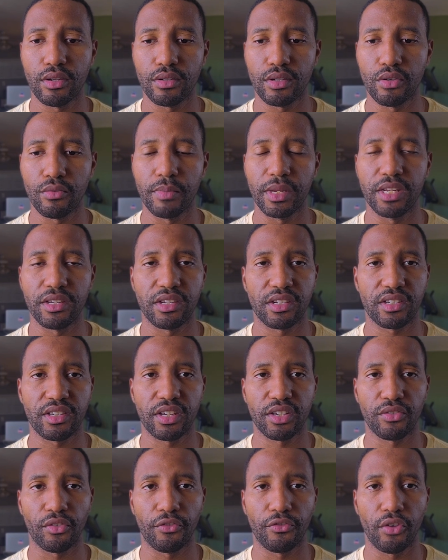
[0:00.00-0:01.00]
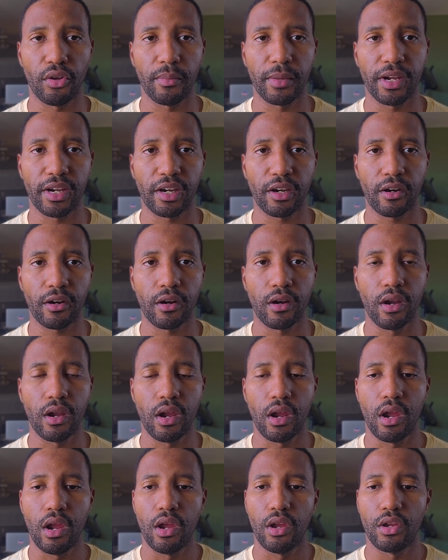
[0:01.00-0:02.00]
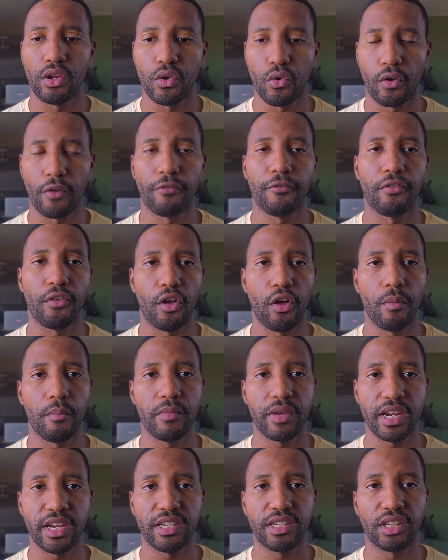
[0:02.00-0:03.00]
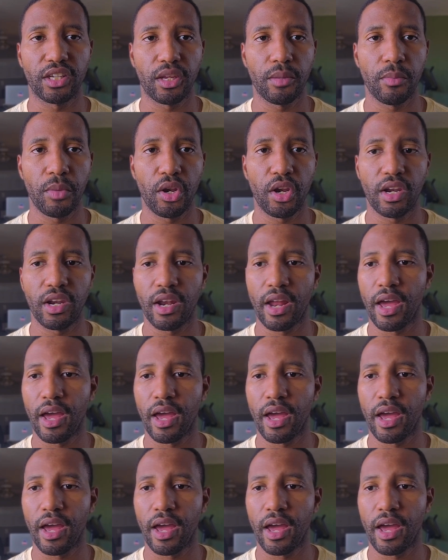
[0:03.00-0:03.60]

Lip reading: To be a successful filmmaker, your film needs a community,